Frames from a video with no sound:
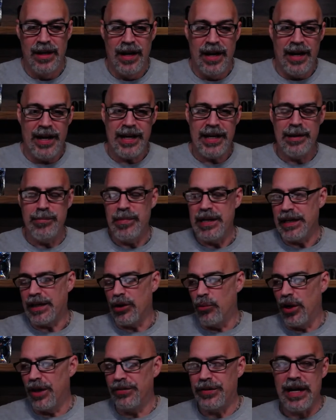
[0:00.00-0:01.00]
Hey,
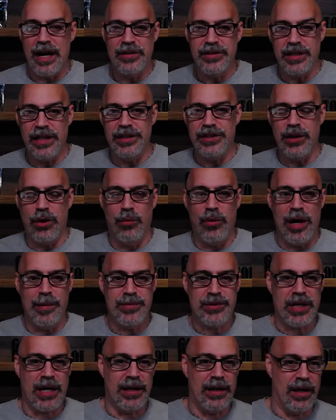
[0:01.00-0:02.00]
Mika1000. It's a
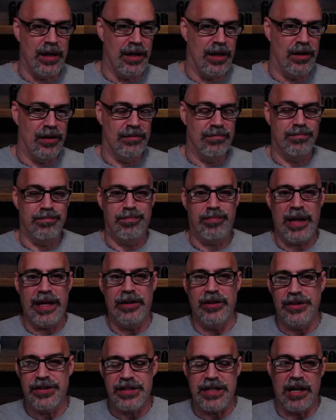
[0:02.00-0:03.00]
website,
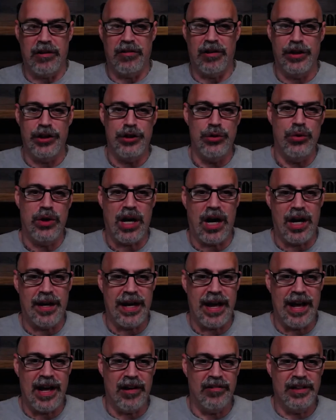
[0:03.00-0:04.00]
Paydirt seller, Yukon
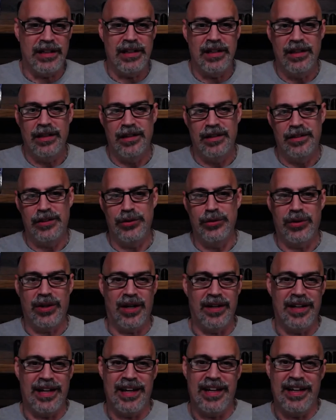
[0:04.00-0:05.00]
Alley,
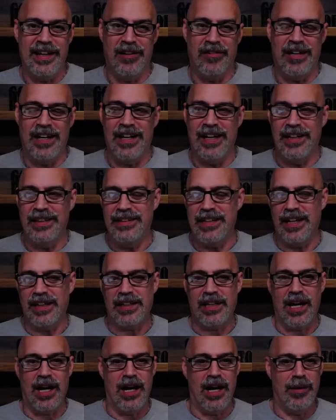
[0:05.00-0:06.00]

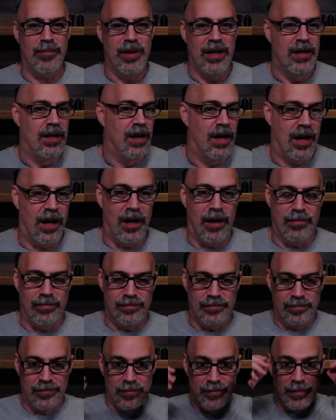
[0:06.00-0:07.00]
yukonali.com.
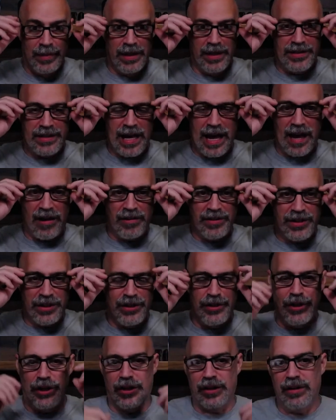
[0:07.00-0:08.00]
It's
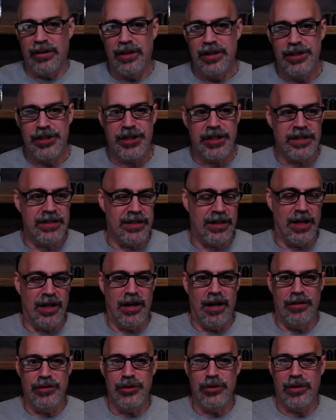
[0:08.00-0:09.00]
Allison Durr. She's
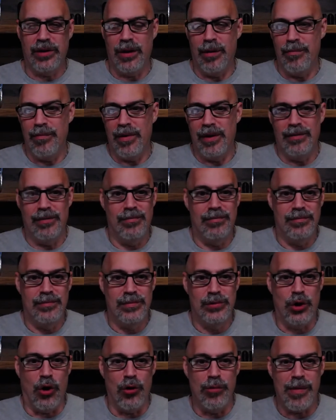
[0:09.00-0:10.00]
a
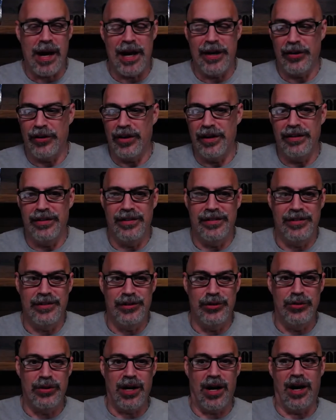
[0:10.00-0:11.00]
gold miner in
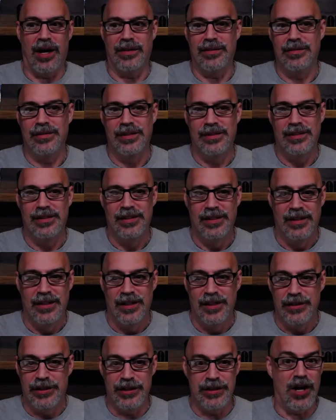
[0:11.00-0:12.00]
Yukon.
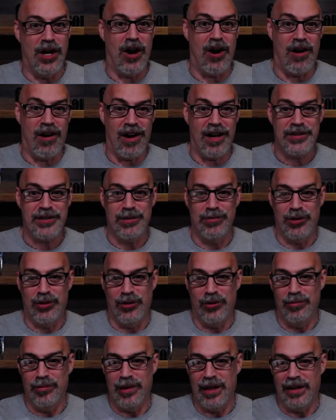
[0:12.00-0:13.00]
She's an awesome
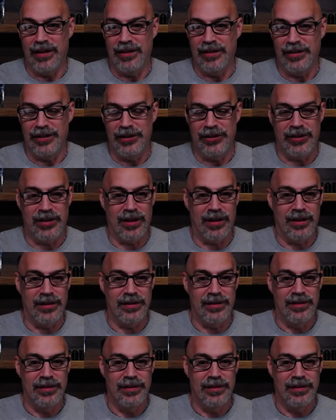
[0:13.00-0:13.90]
gold miner in Yukon.